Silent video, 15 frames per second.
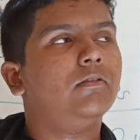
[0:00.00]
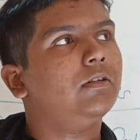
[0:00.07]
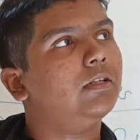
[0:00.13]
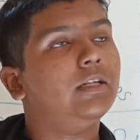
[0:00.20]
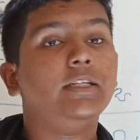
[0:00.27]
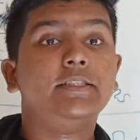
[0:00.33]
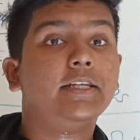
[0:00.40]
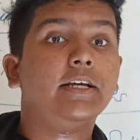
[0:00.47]

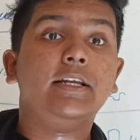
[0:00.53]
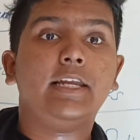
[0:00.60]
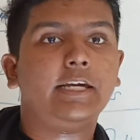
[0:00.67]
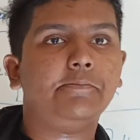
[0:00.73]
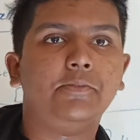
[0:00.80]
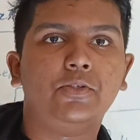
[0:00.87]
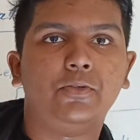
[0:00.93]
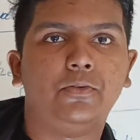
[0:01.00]
Let's take
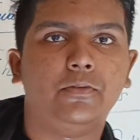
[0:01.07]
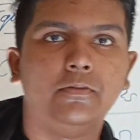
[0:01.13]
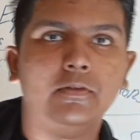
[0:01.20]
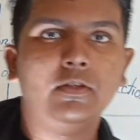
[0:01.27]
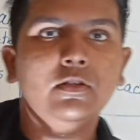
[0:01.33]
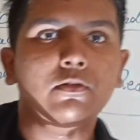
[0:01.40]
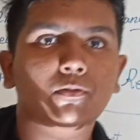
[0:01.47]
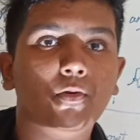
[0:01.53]
limestone.
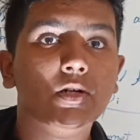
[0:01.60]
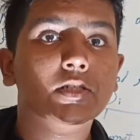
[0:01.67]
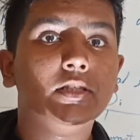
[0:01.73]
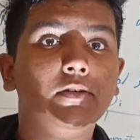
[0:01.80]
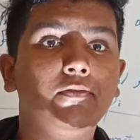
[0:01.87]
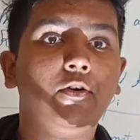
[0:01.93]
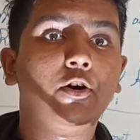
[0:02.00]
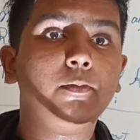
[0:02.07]
What's
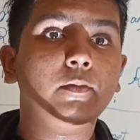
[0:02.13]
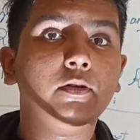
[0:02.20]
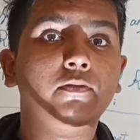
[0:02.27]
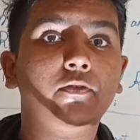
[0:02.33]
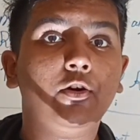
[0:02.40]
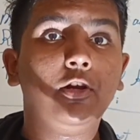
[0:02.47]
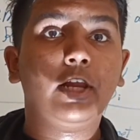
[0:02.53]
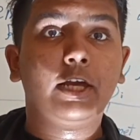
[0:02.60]
the formula
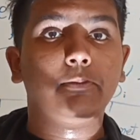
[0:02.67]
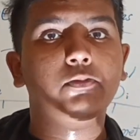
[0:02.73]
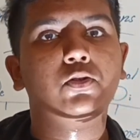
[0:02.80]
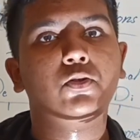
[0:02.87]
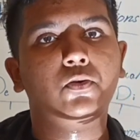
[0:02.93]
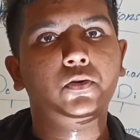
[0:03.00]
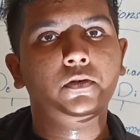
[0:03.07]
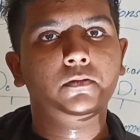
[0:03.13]
for
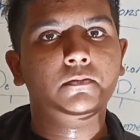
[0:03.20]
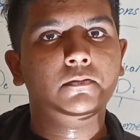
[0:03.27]
limestone?